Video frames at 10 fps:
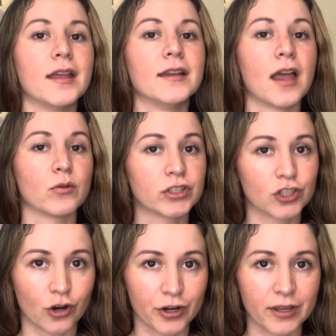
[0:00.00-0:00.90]
Now,
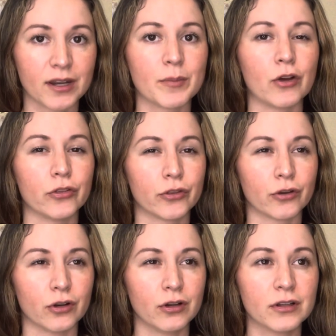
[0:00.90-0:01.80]
starting at about
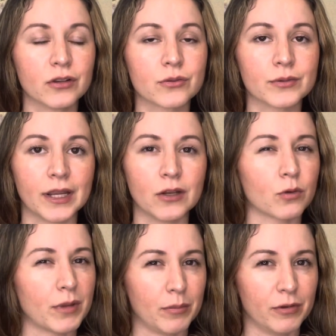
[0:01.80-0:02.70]
third grade or
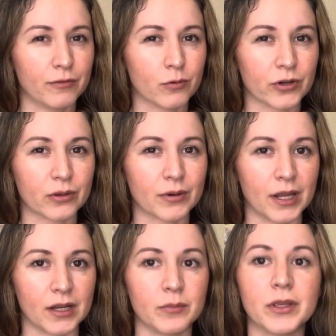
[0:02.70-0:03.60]
maybe fourth
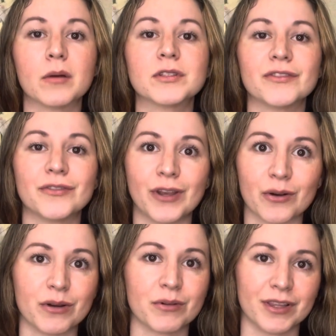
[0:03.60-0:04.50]
grade, it becomes
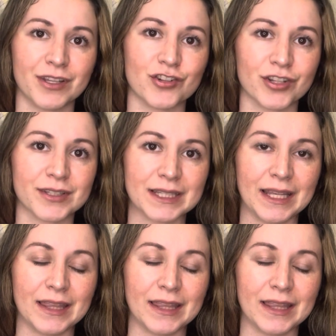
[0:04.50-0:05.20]
very religious.